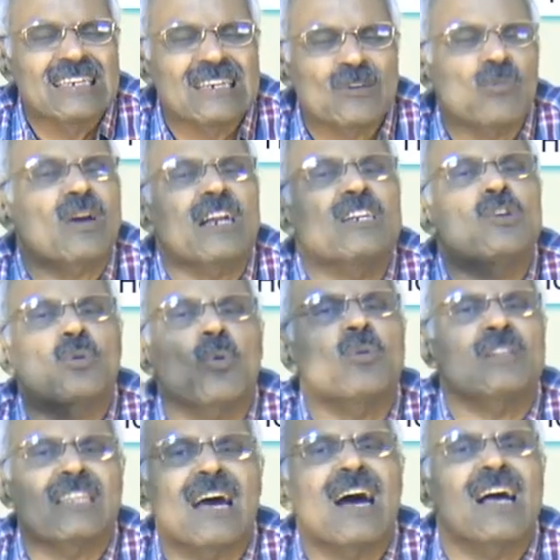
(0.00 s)
to control
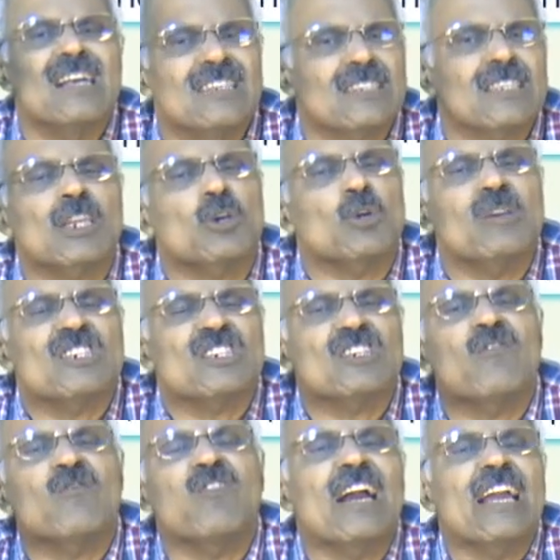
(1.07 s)
the circulation
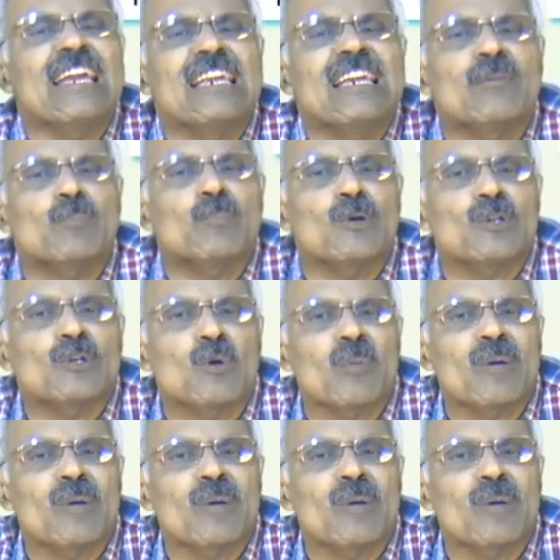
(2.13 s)
of wild polio